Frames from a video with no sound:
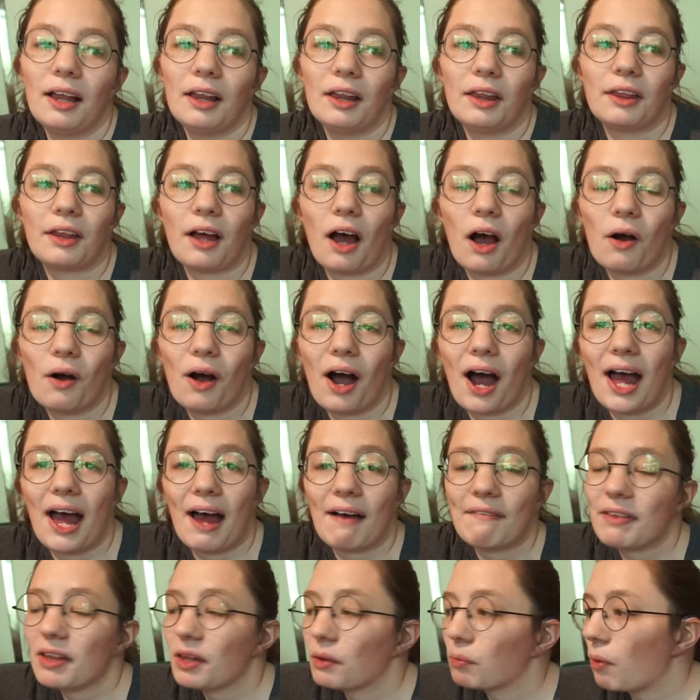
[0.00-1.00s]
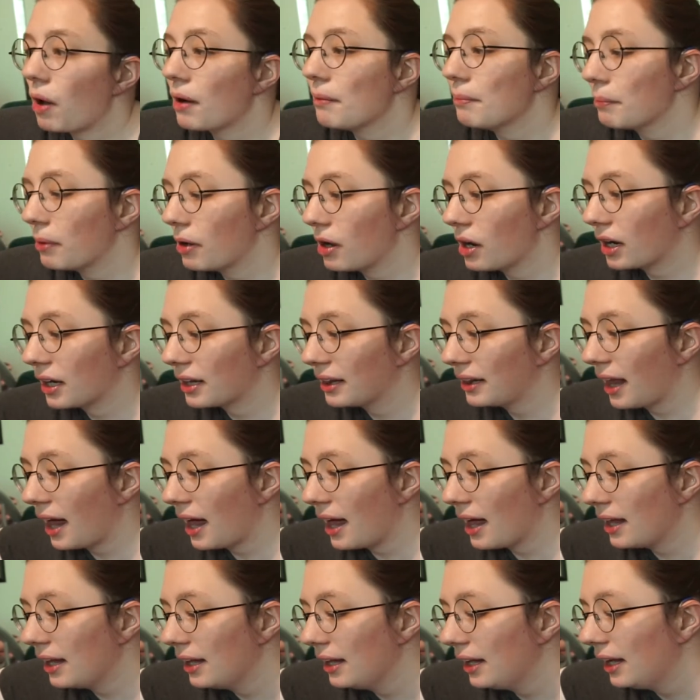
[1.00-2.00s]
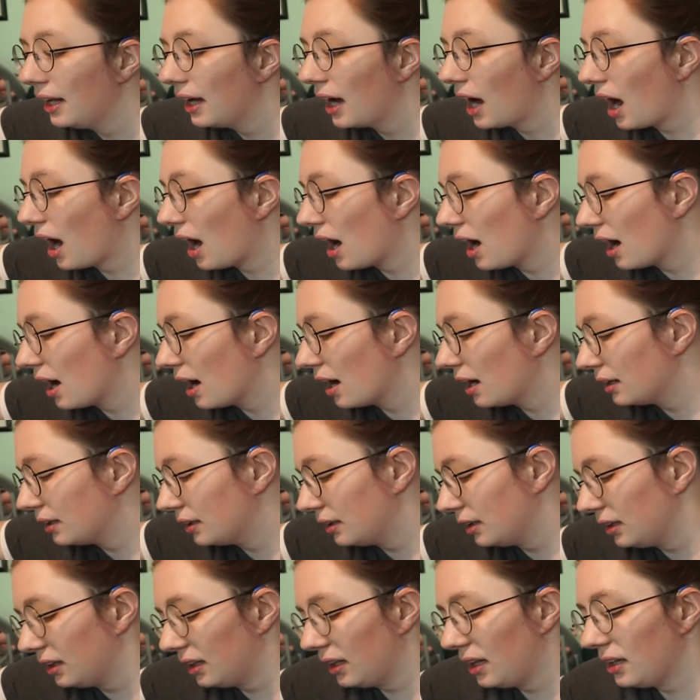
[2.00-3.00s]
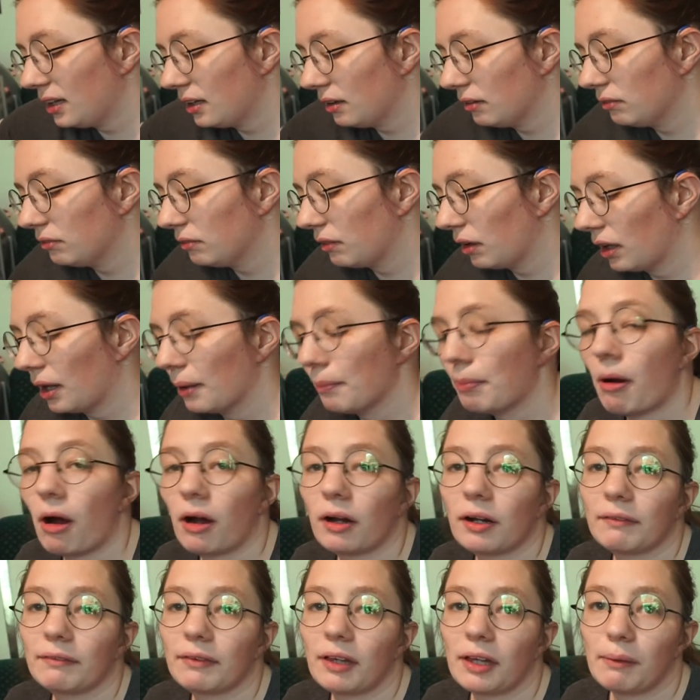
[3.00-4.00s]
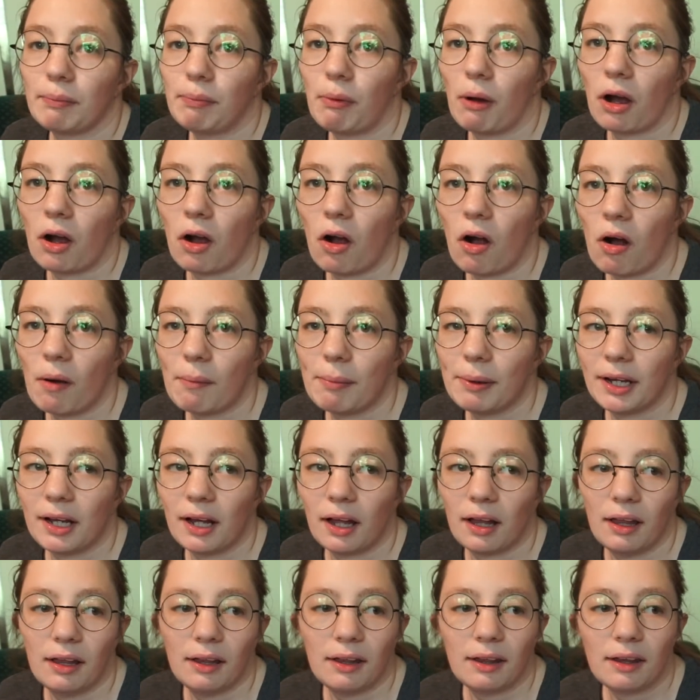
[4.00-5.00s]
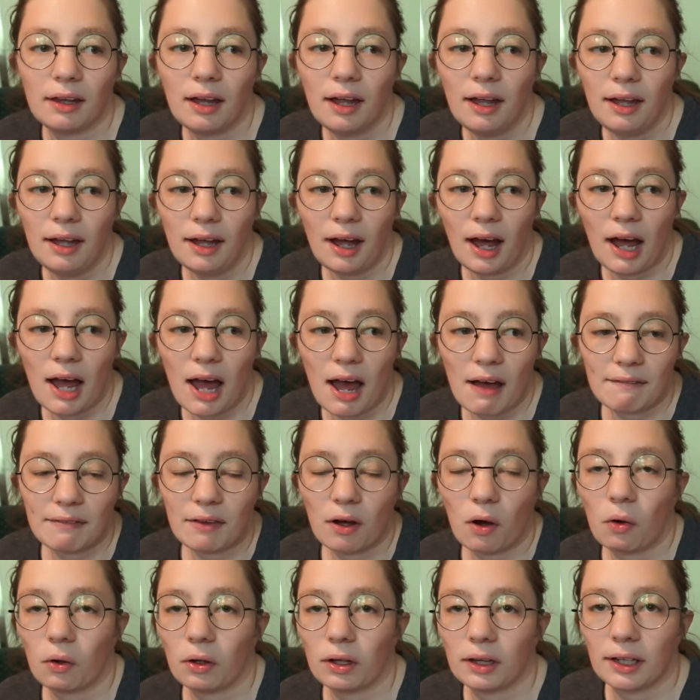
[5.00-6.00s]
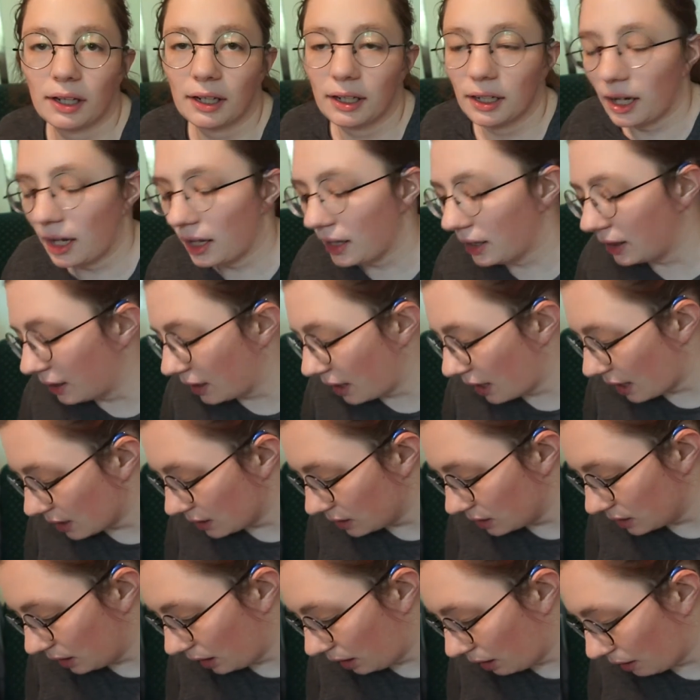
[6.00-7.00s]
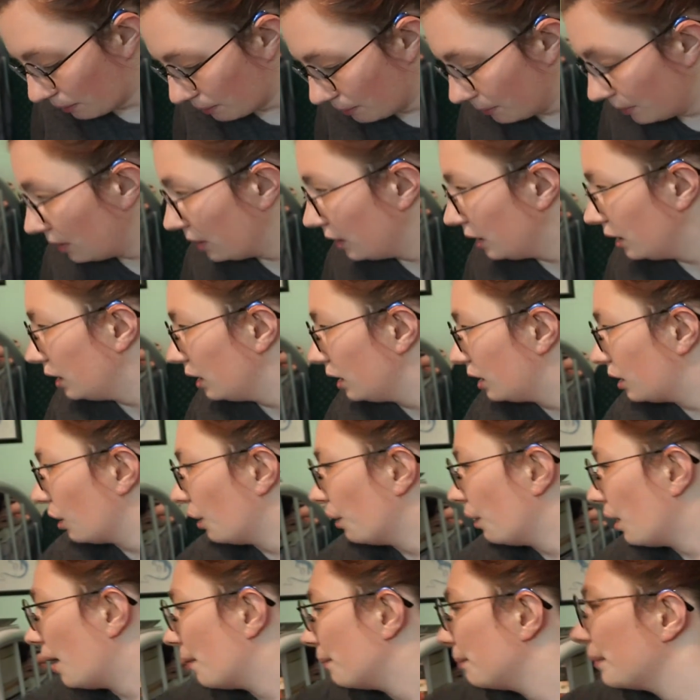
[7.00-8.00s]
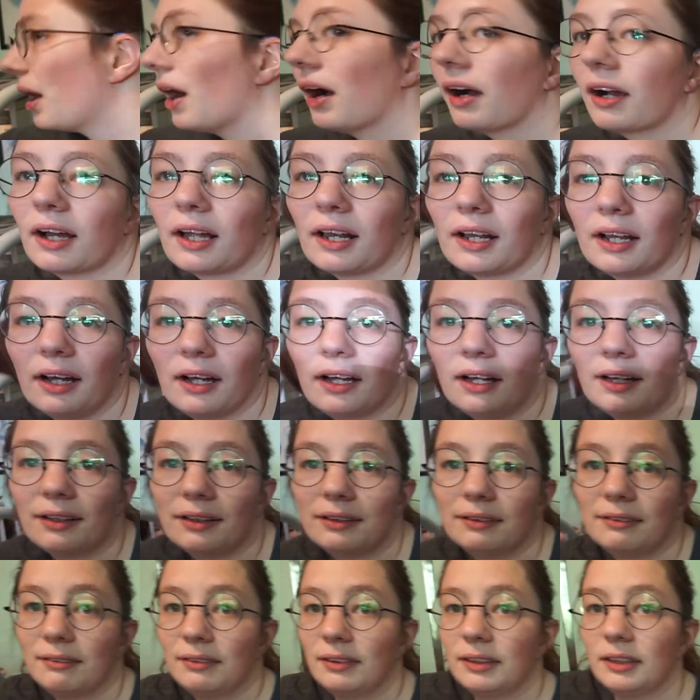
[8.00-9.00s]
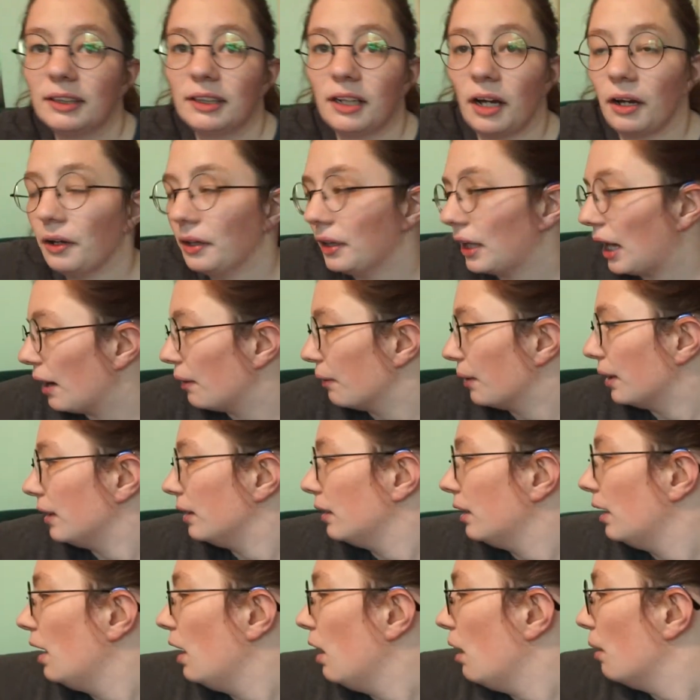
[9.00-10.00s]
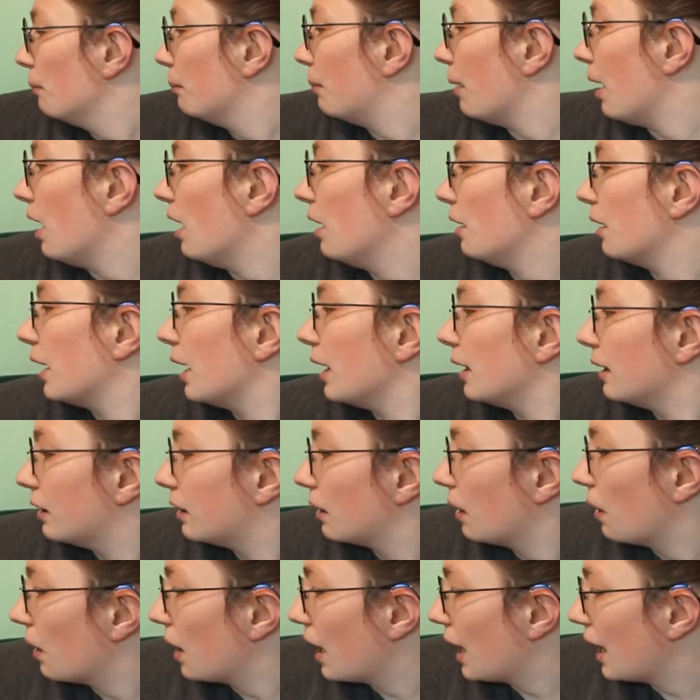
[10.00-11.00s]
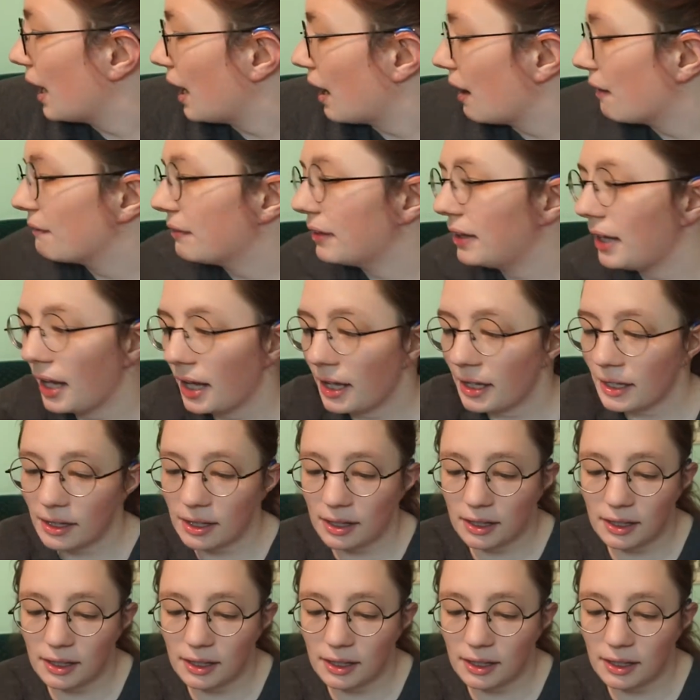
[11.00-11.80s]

So I have this one book that isn't really part of this book haul because I have the whole series, and so I'm not gonna show you that one. But okay, so I have this.